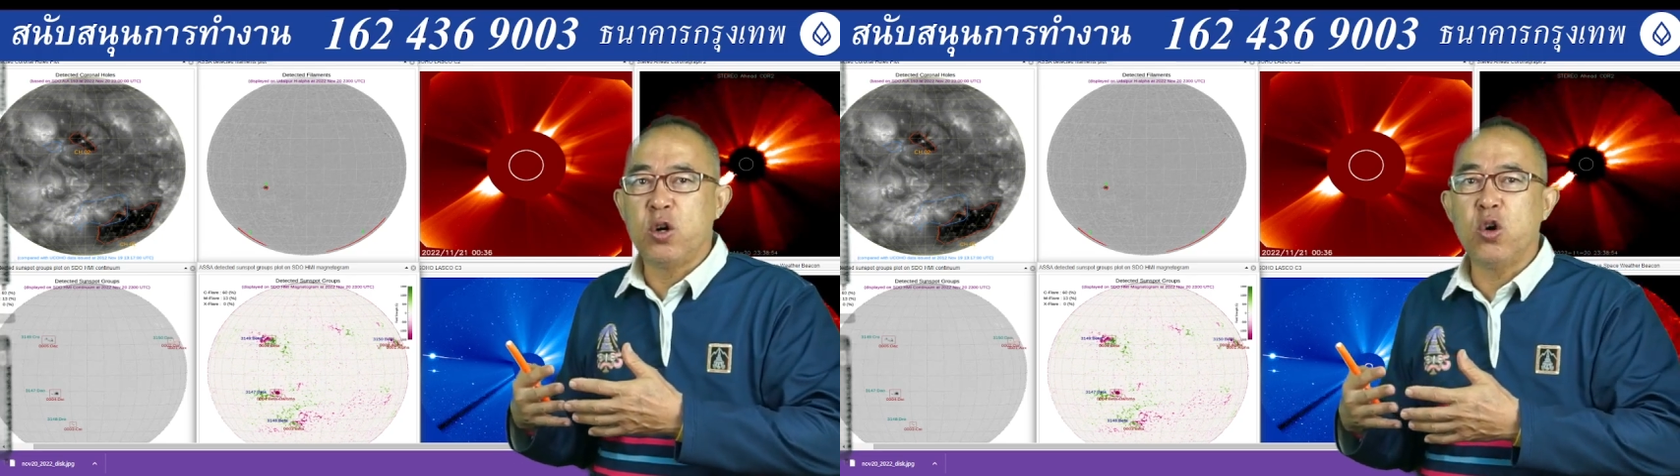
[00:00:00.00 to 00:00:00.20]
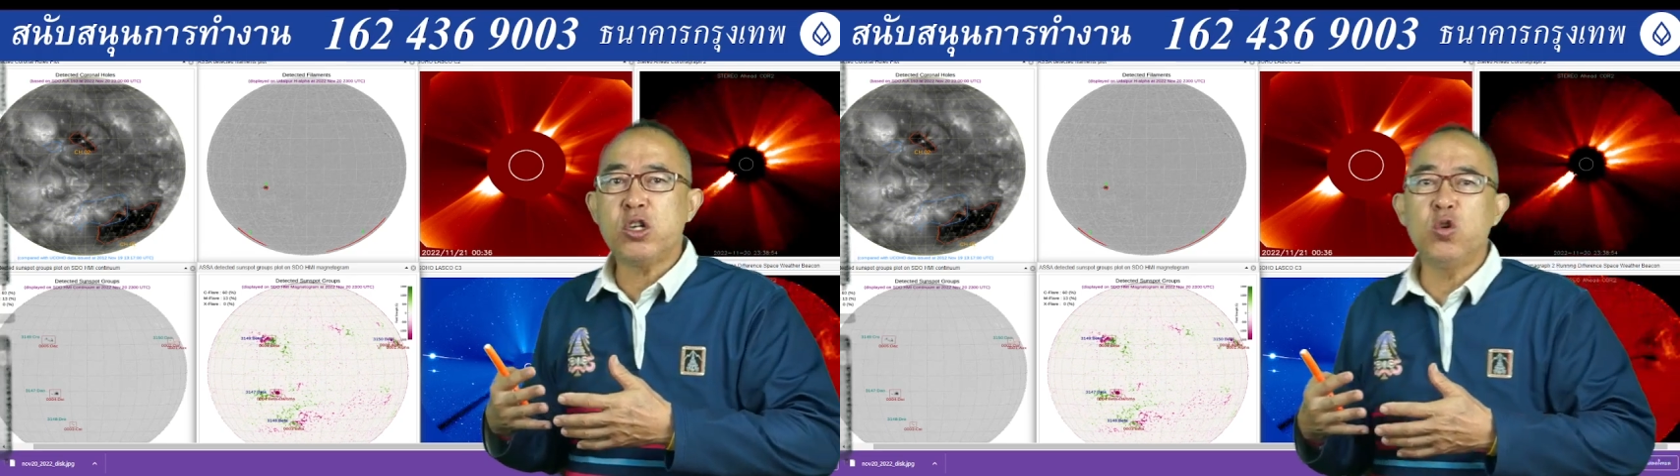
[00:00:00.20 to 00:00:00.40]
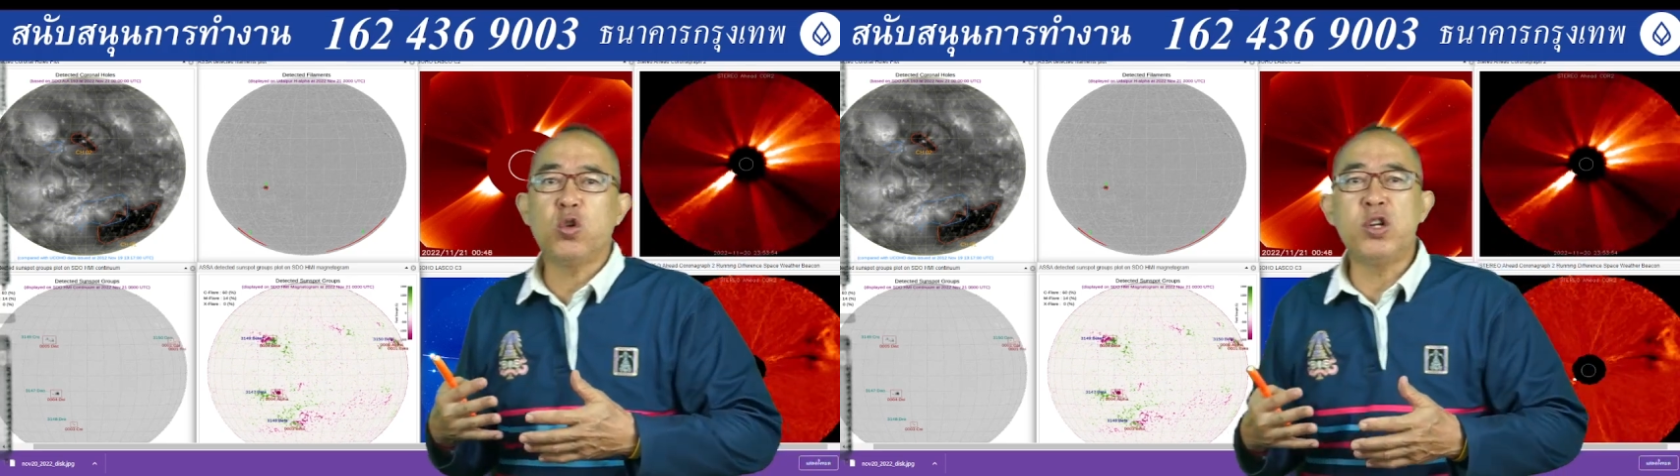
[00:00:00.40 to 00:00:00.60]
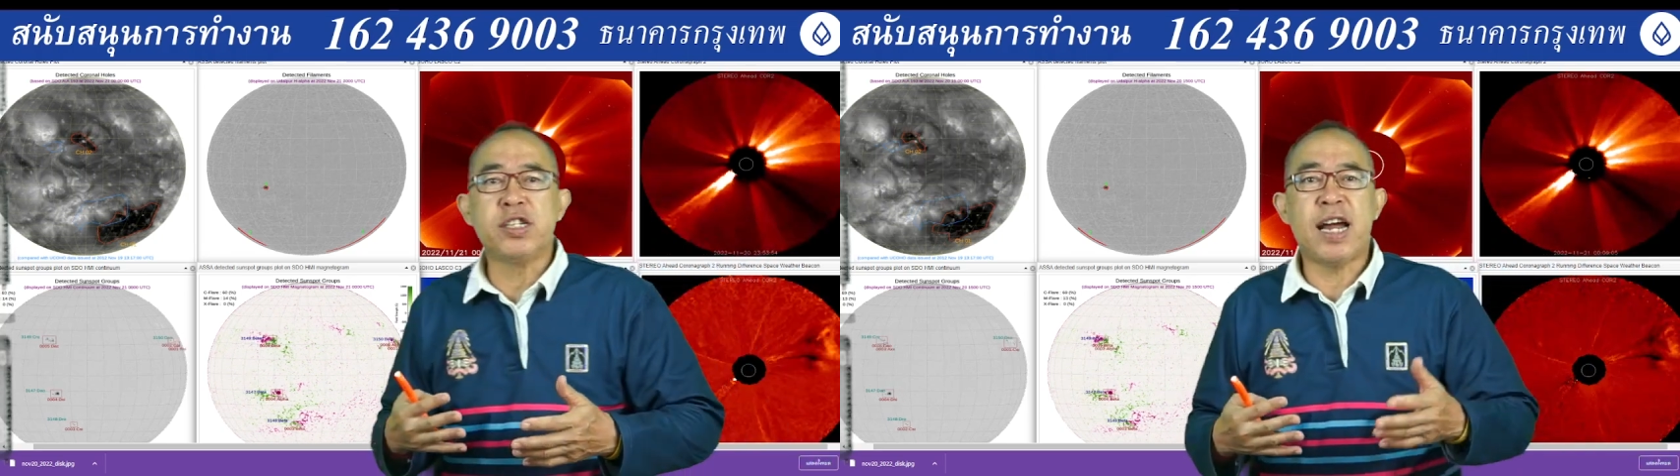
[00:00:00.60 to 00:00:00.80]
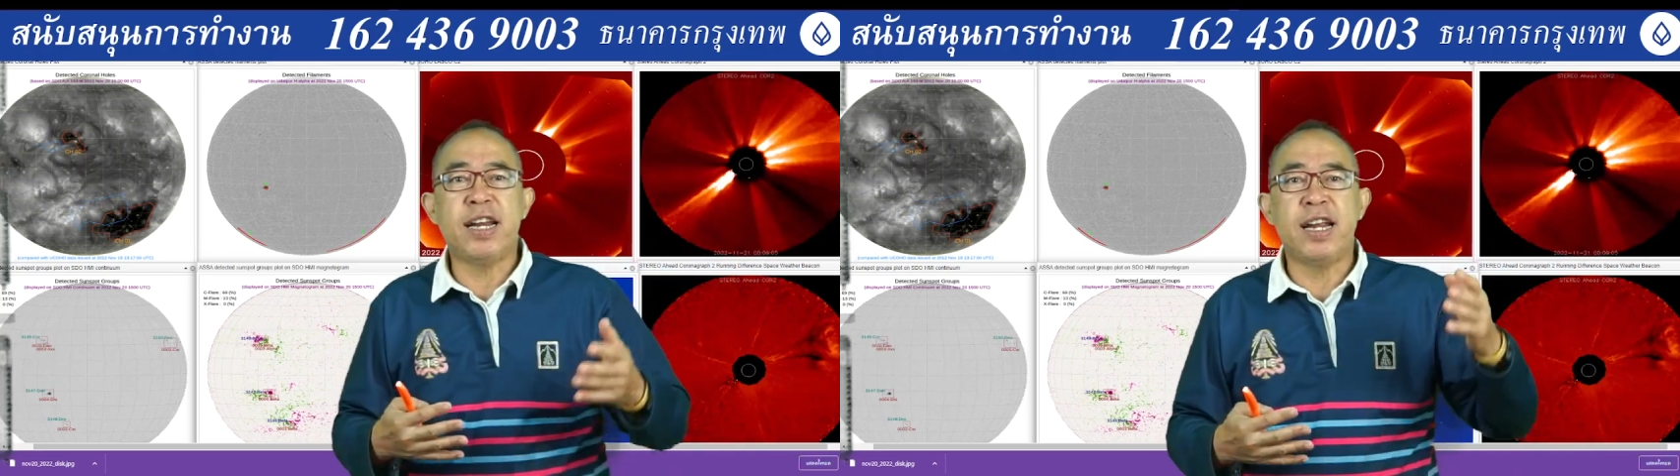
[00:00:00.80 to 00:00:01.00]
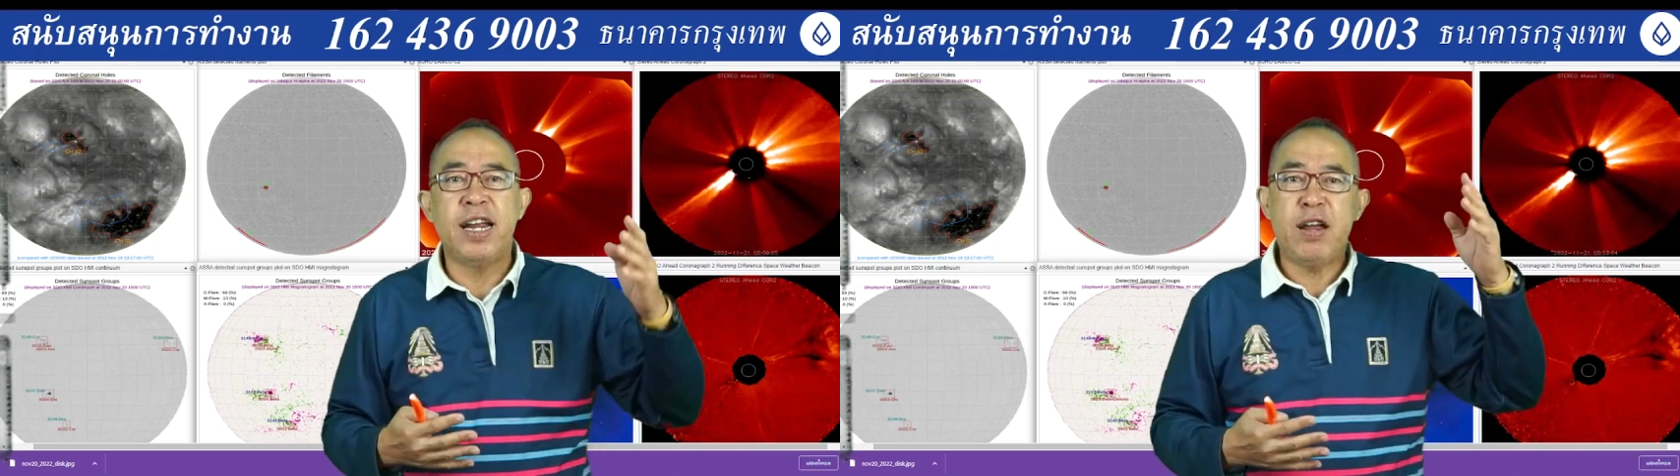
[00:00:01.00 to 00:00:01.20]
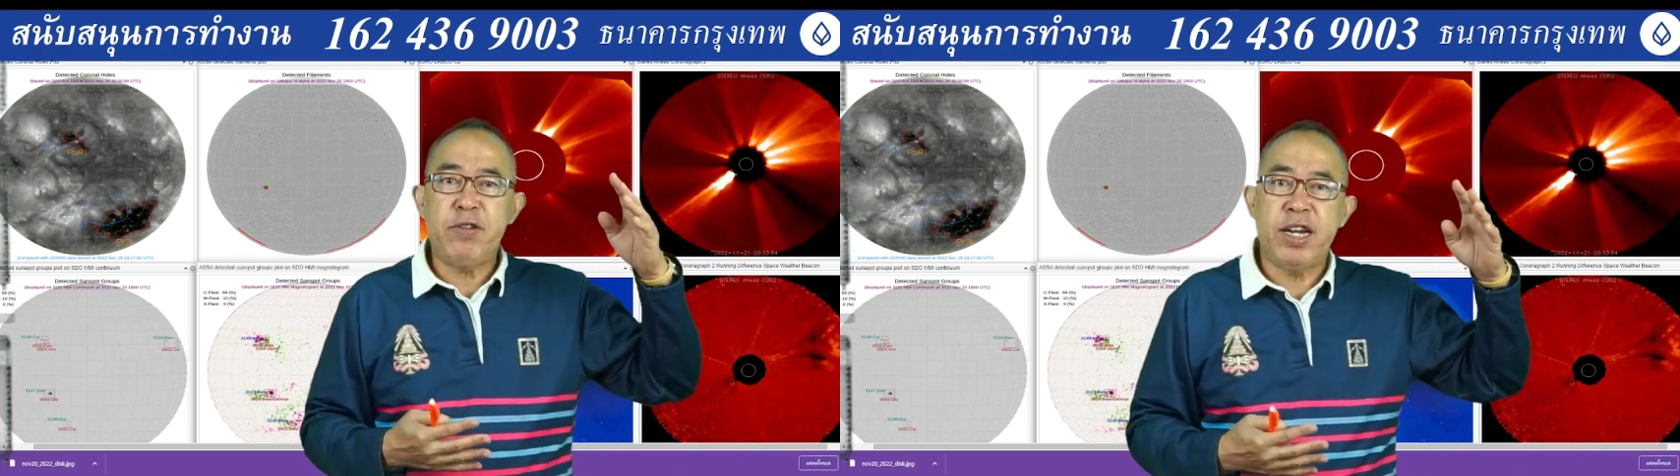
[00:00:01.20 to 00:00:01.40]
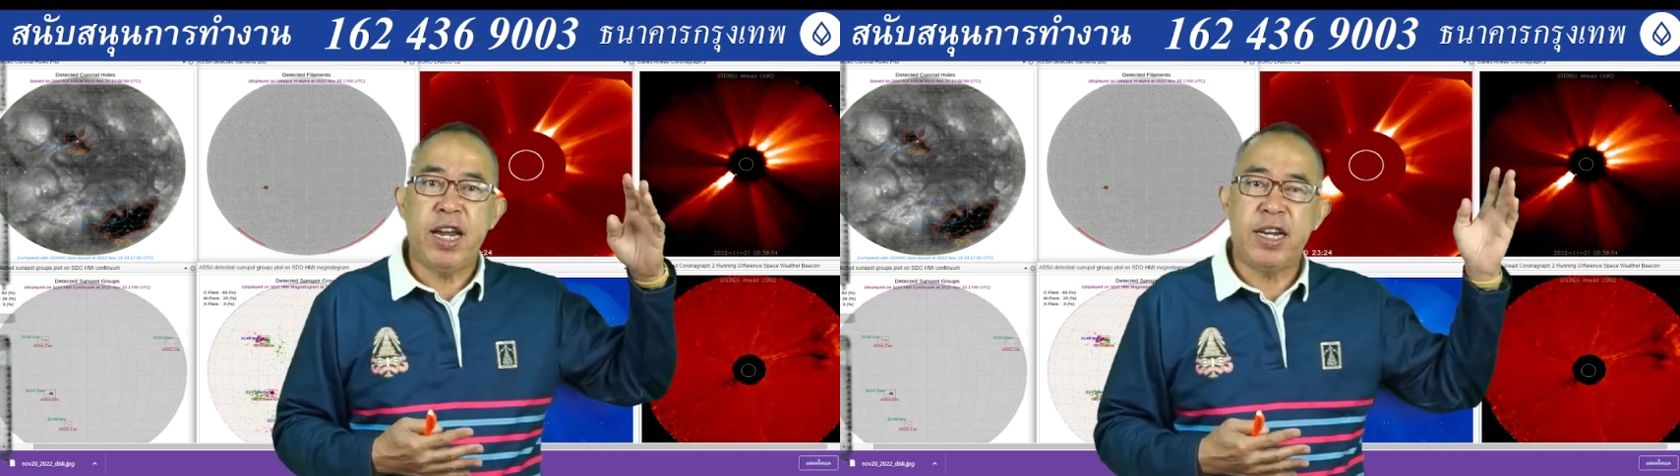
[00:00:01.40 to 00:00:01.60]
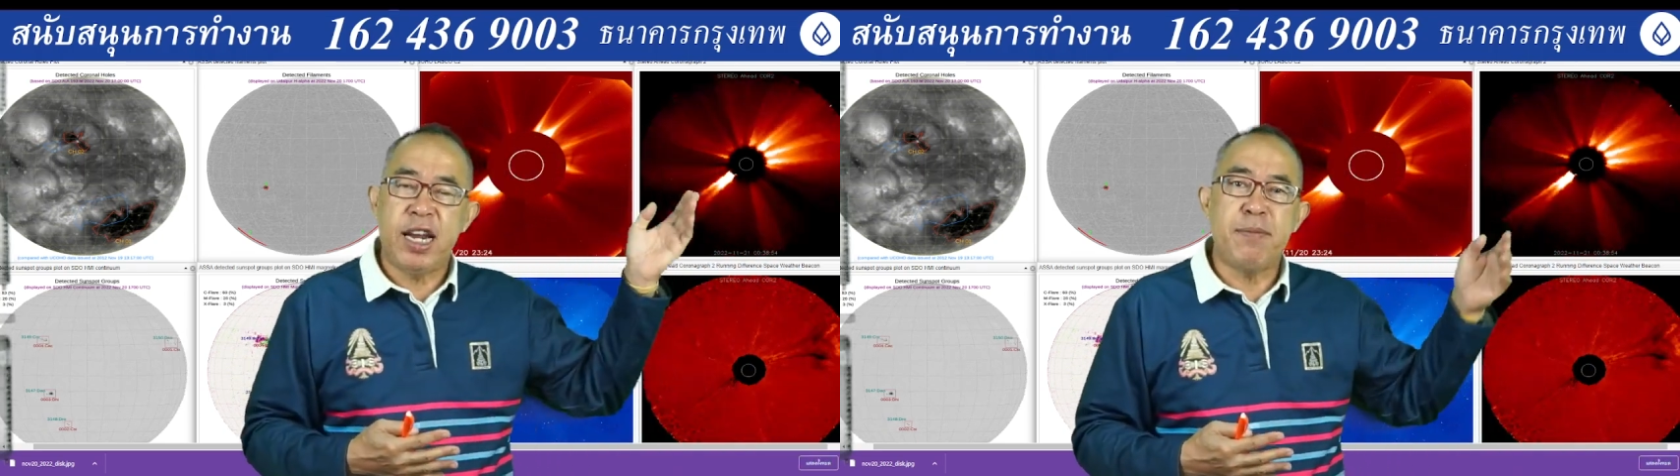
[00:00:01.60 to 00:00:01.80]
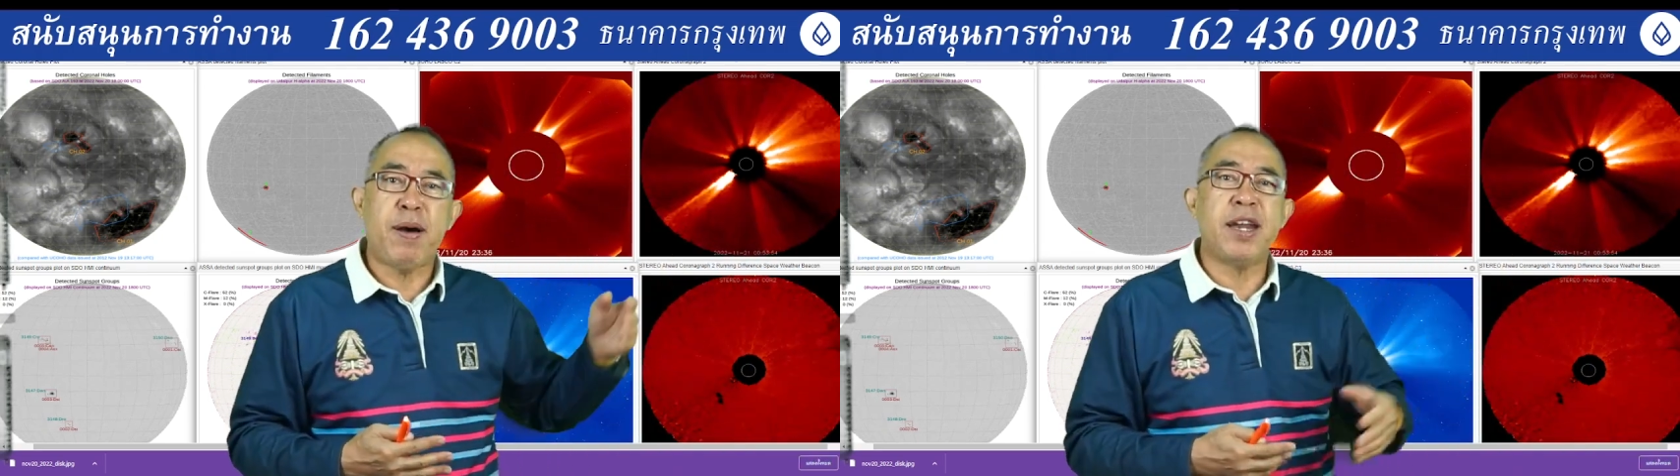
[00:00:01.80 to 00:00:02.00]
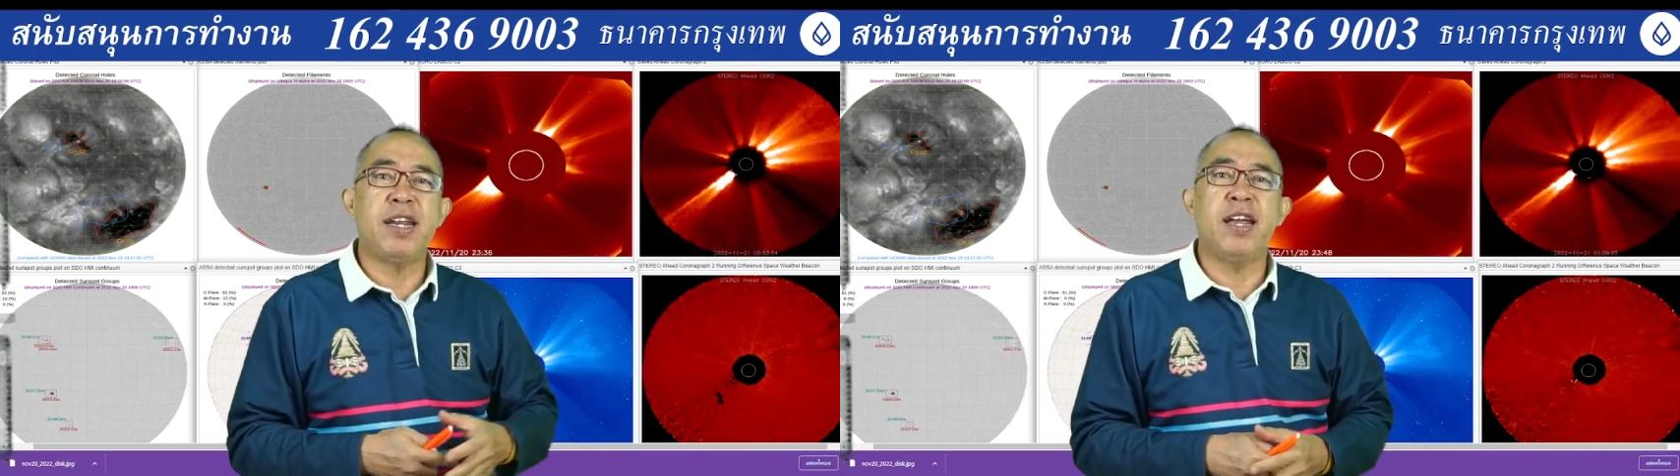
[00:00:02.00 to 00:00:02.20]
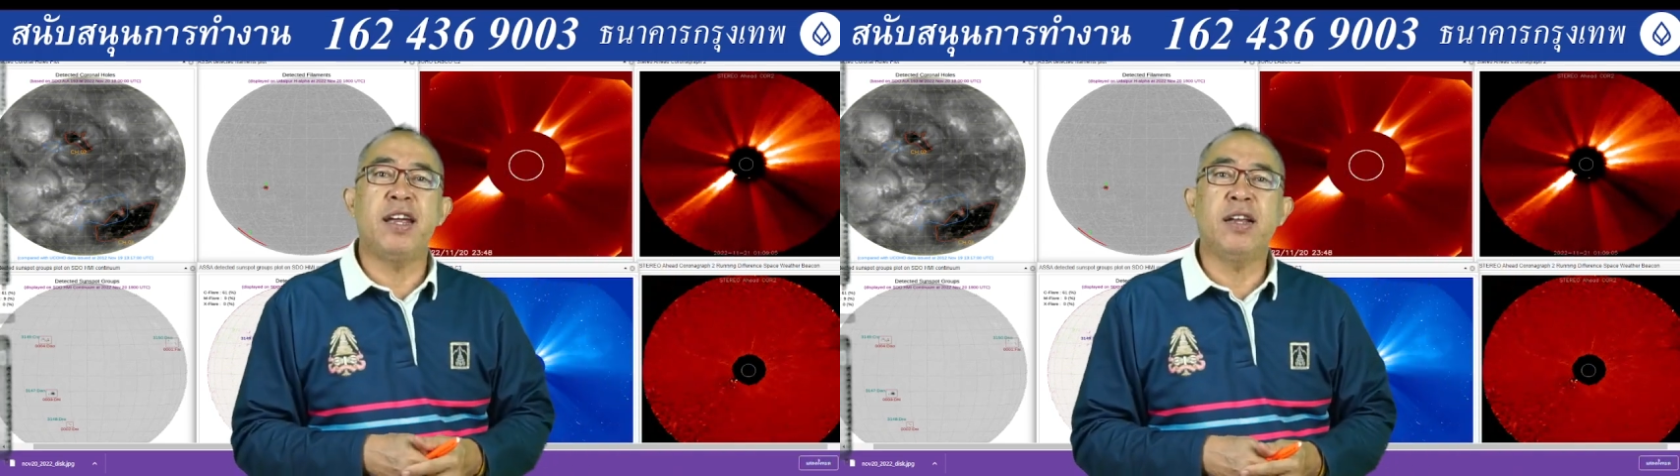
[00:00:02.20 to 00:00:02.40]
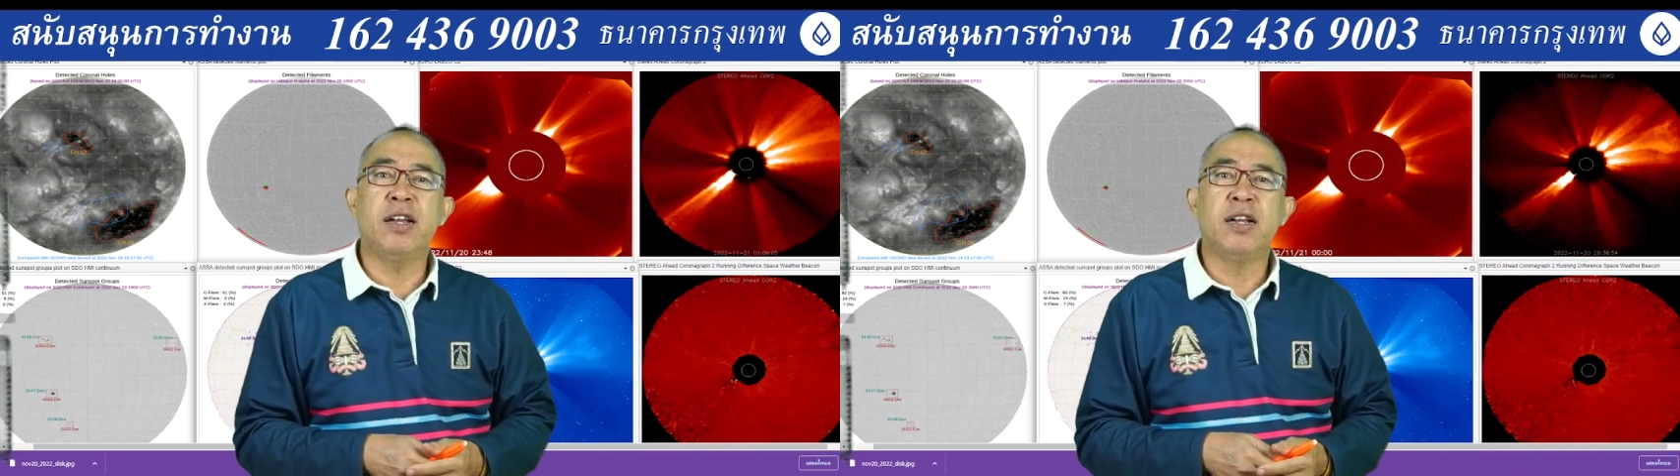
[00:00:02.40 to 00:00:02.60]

close look to the sun every day, day by day,